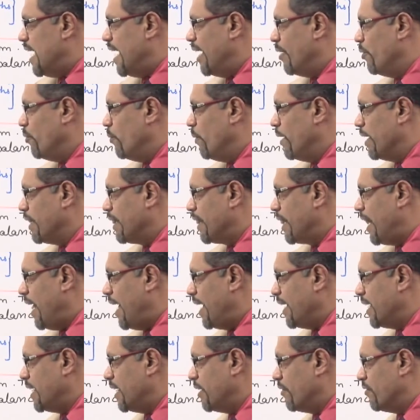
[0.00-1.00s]
and 1
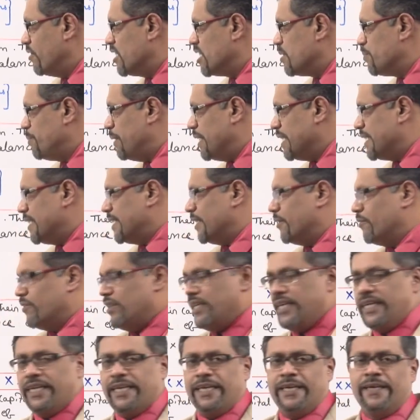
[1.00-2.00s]
lakh
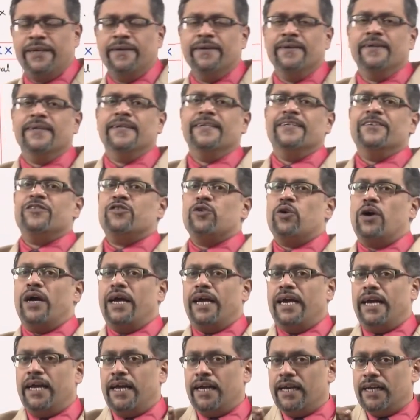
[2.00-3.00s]
respectively. So
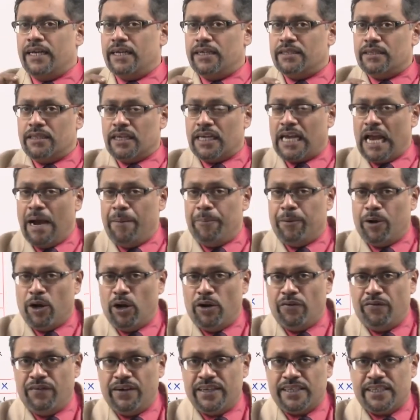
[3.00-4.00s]
the capital
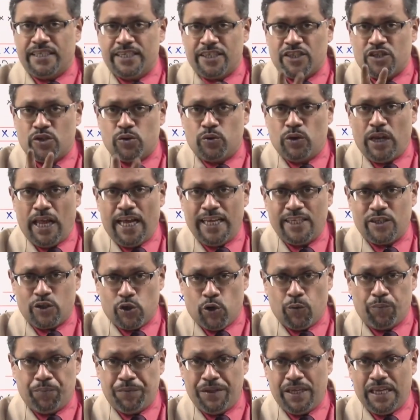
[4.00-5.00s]
of X is 2 lakhs
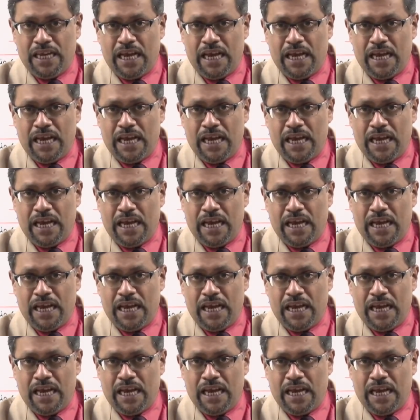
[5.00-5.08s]
opening